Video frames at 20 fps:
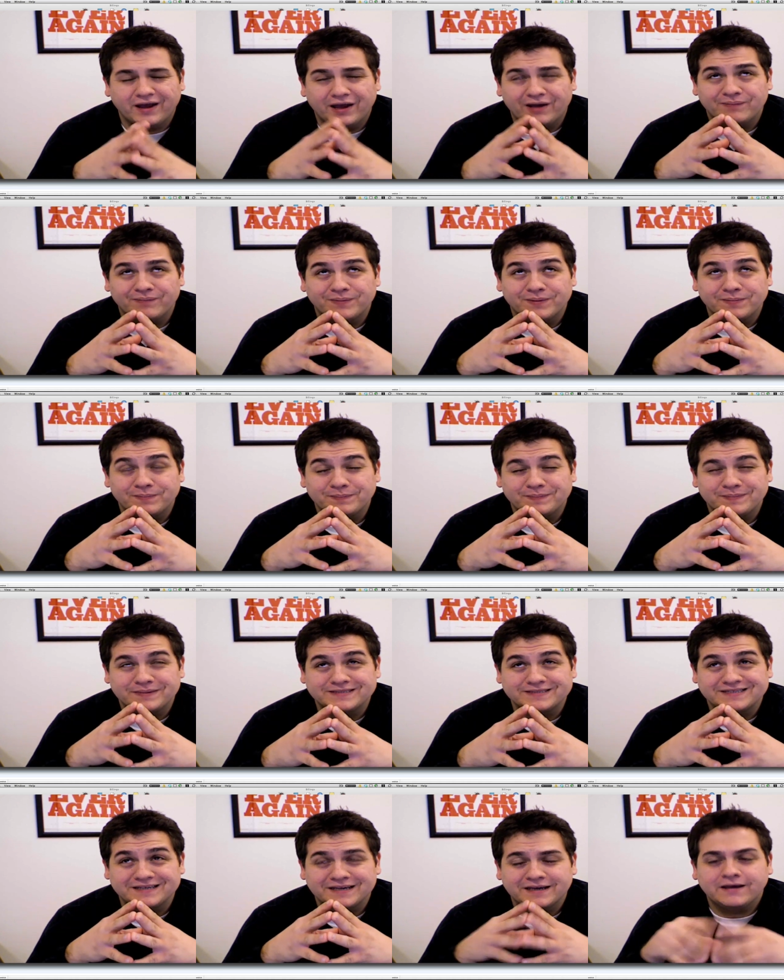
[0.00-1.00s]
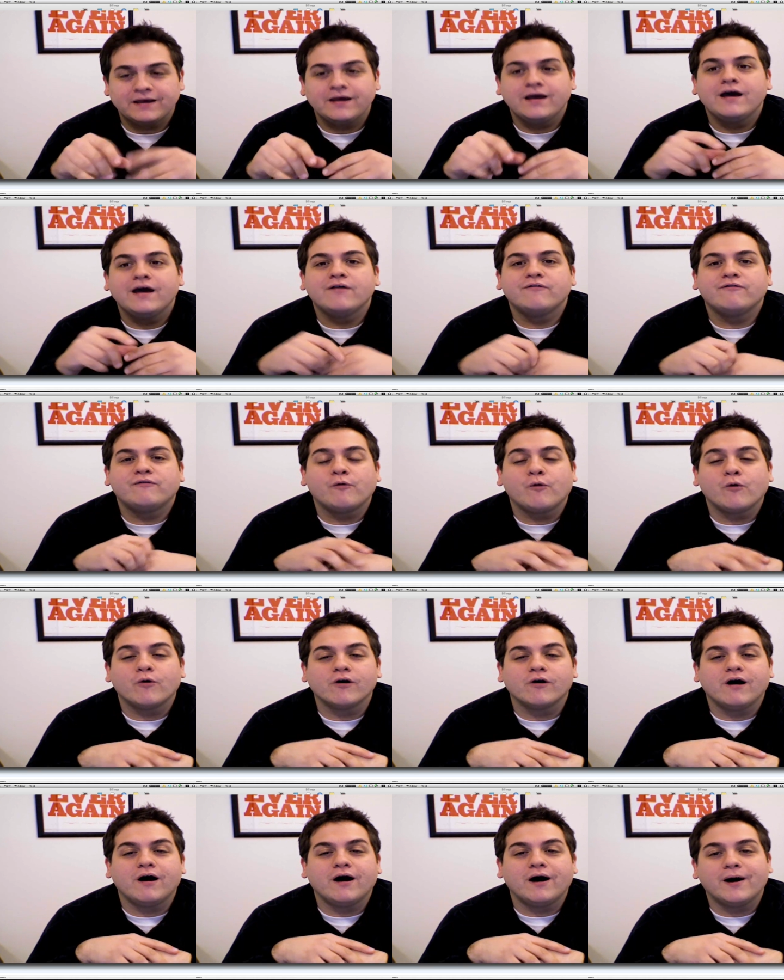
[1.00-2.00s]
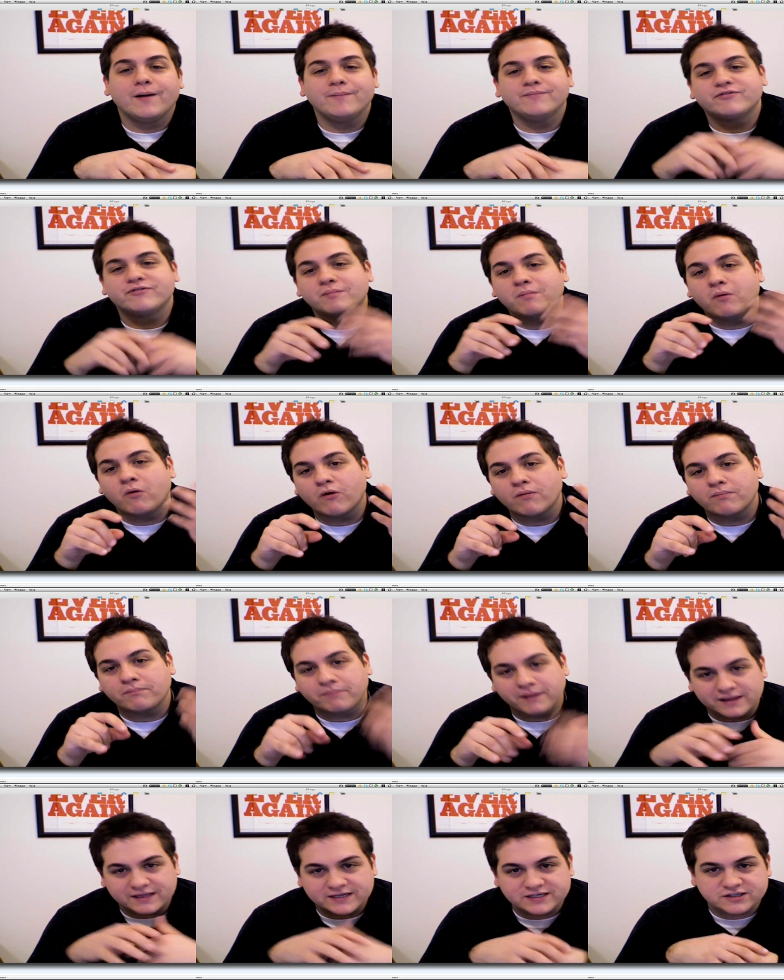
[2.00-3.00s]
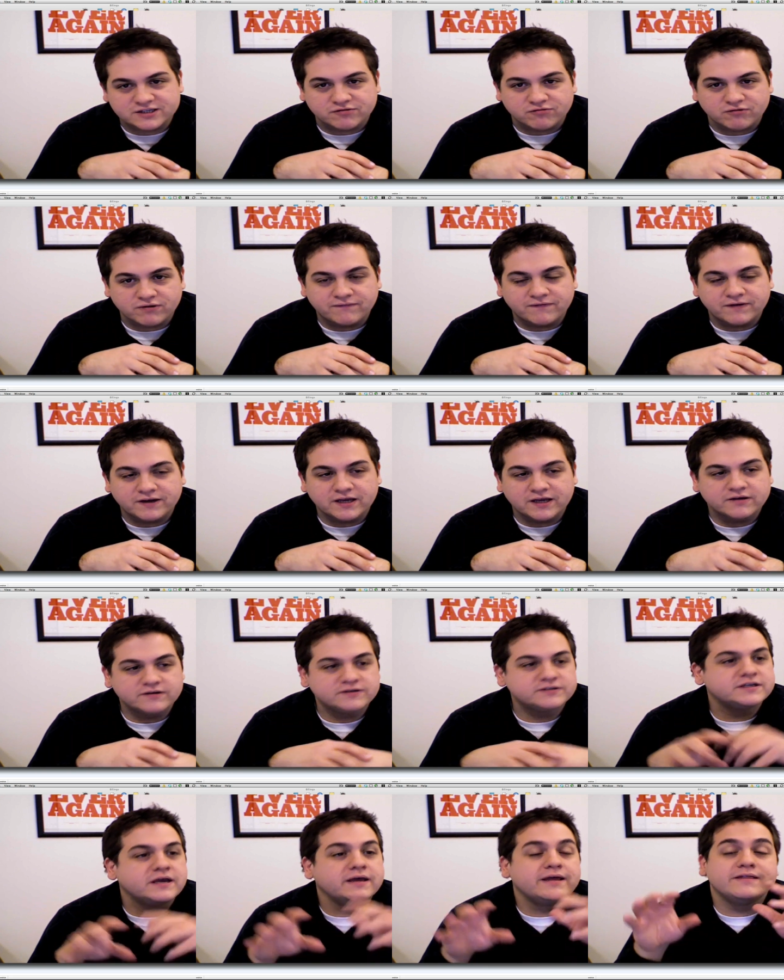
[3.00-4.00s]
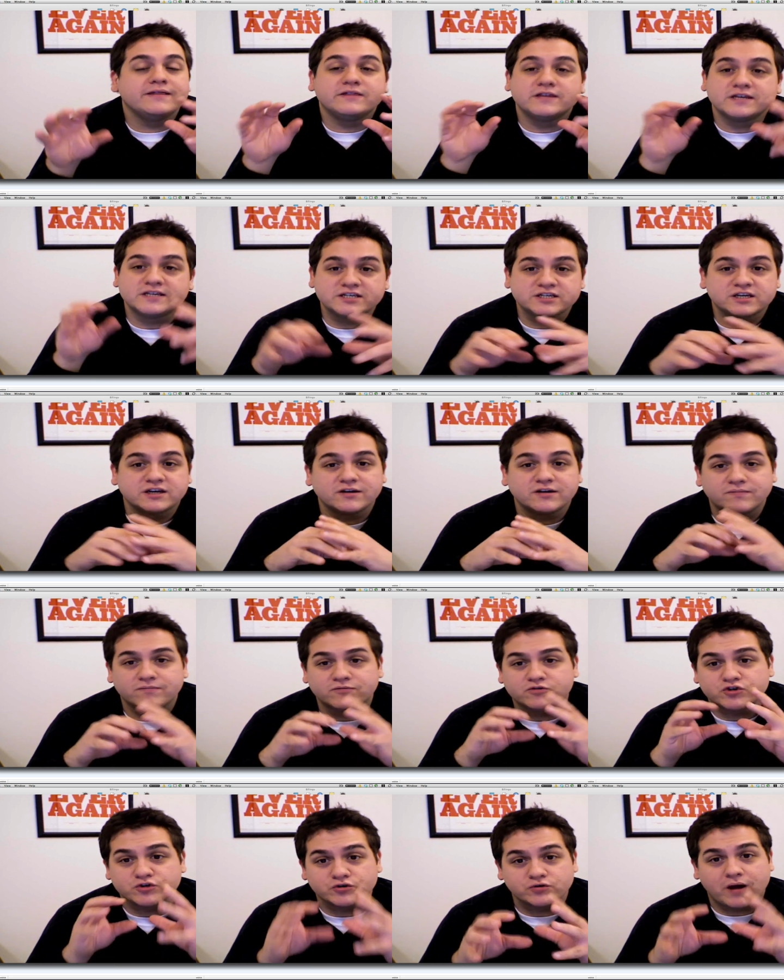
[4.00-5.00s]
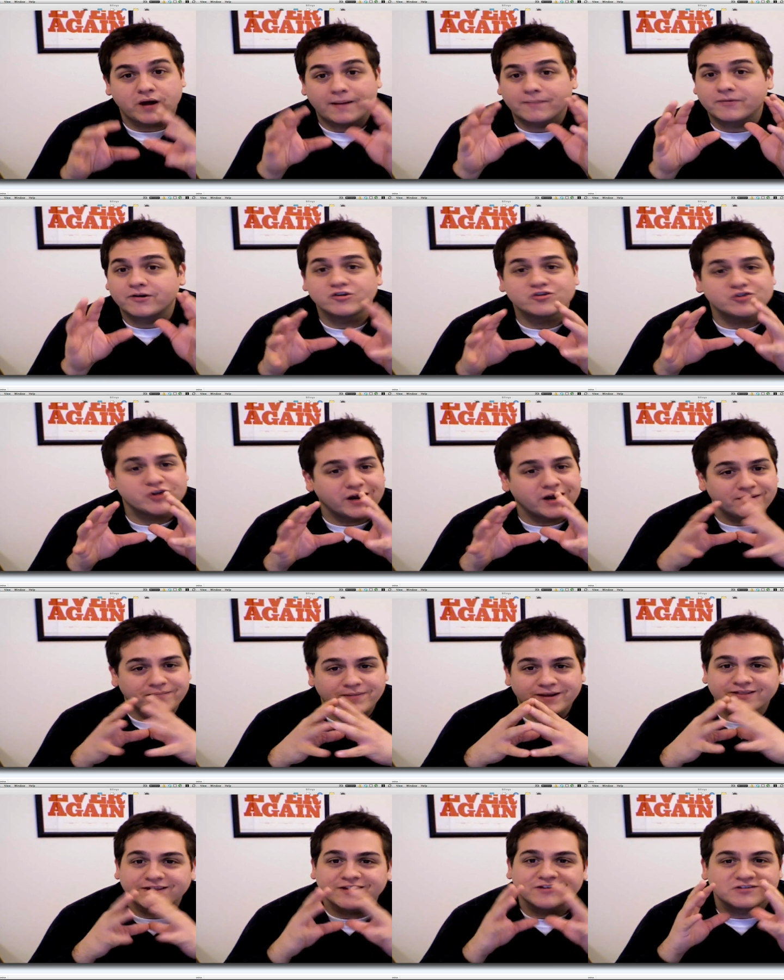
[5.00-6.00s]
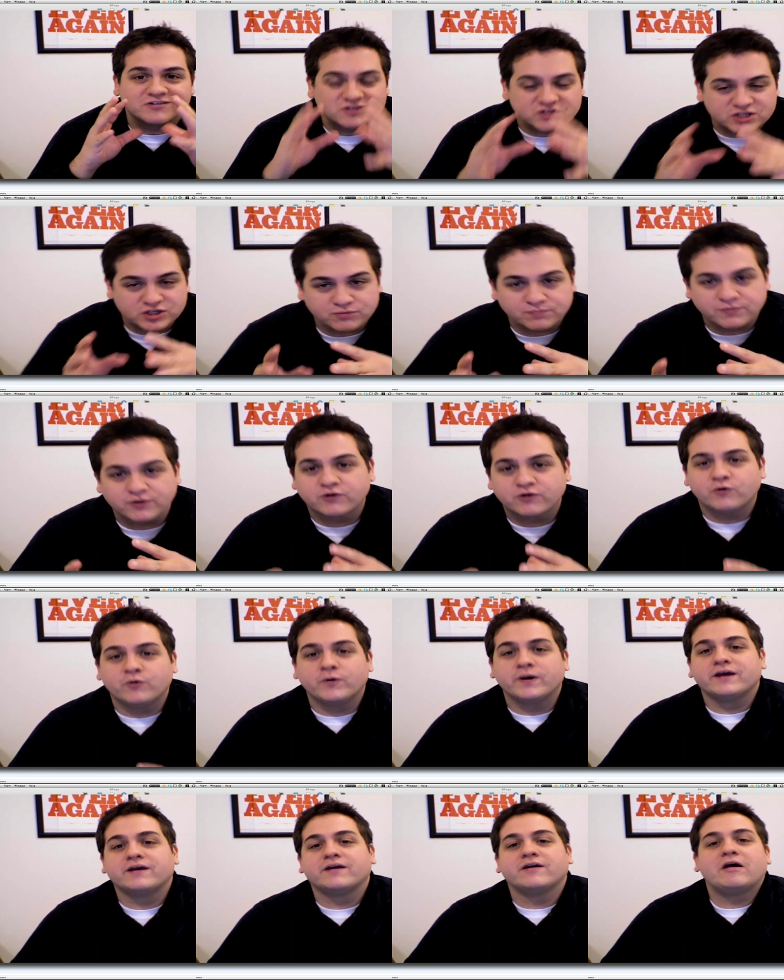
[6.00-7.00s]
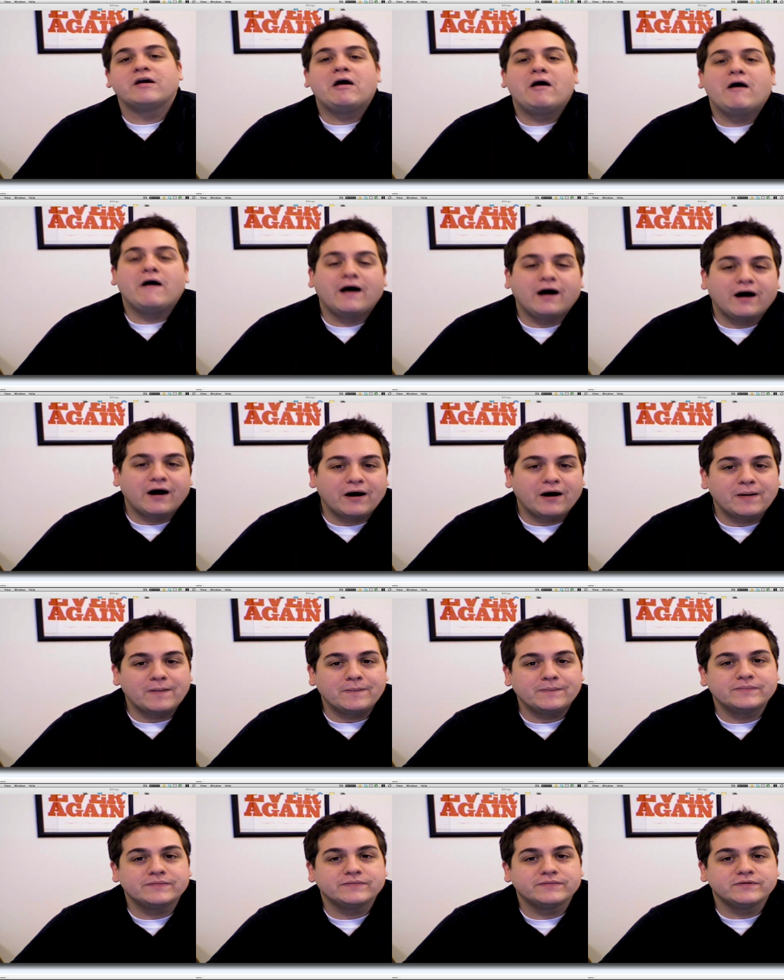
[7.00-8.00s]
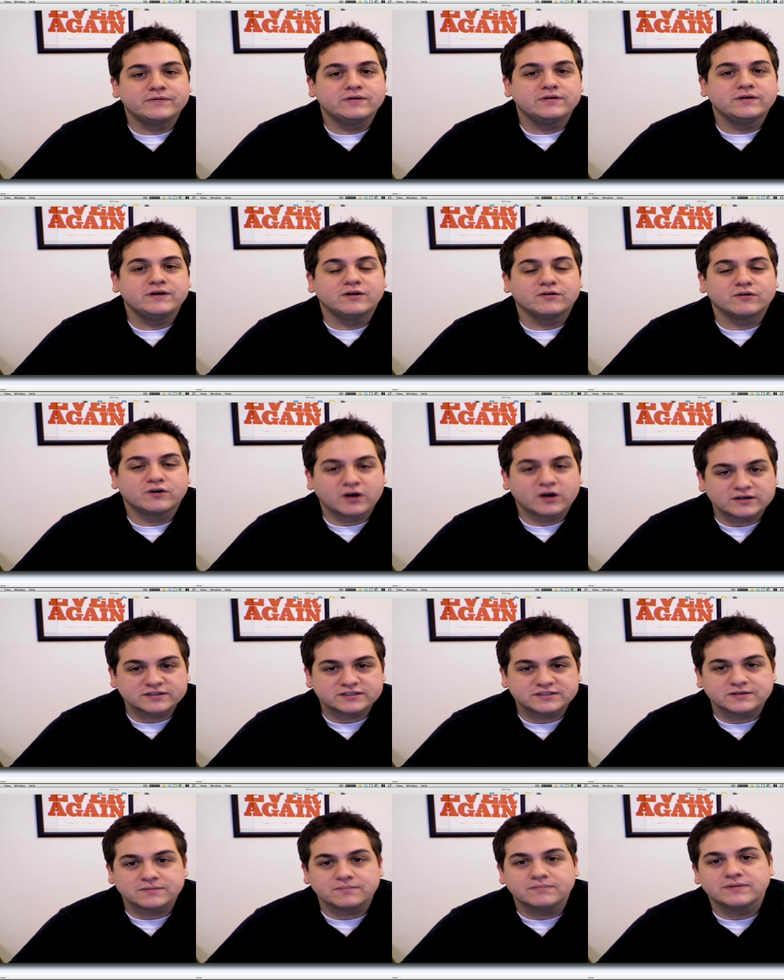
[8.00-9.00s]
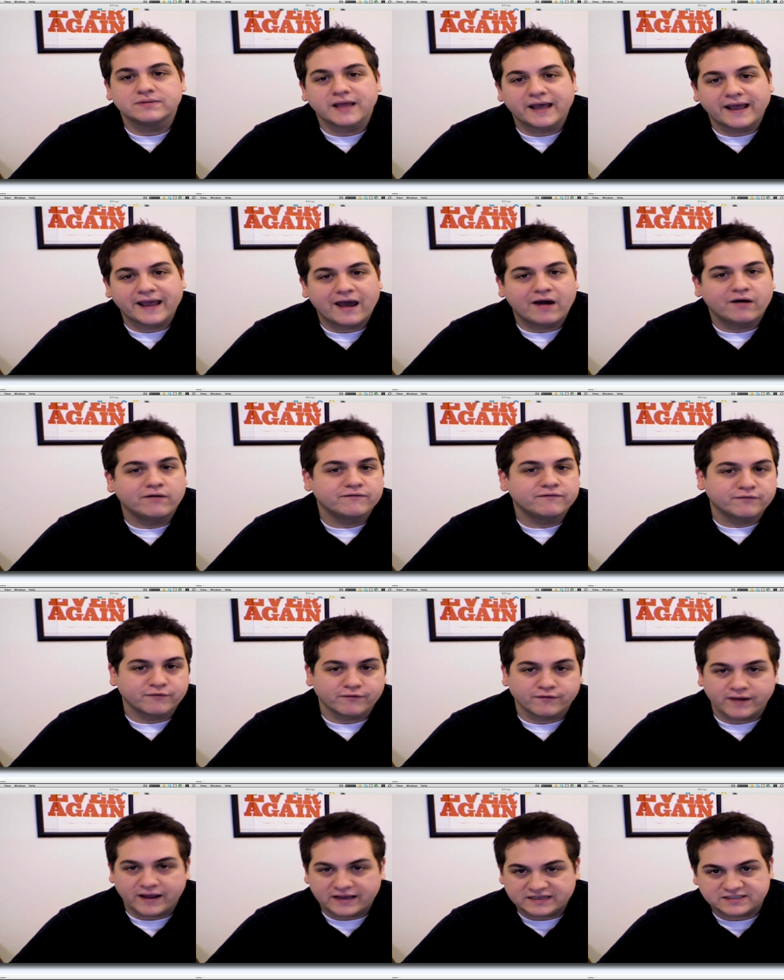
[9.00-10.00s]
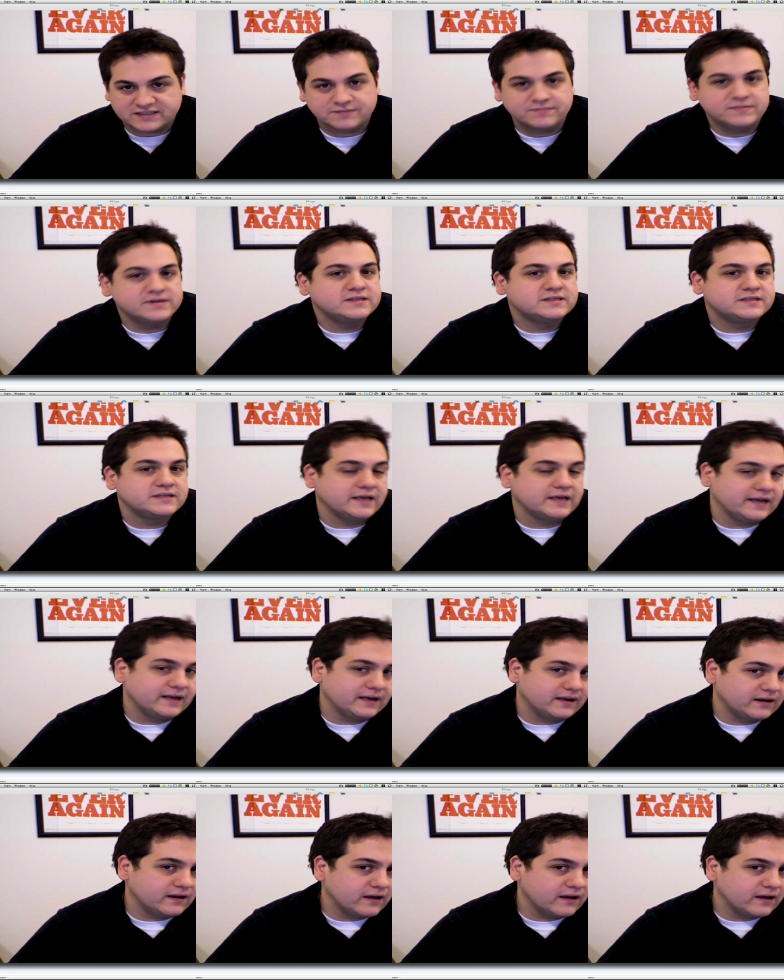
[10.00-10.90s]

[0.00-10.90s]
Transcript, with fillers: I've been busy for um, some more Billings three videos. This is gonna I'm gonna try to make this a super quick, um, you know, custom layout for estimates and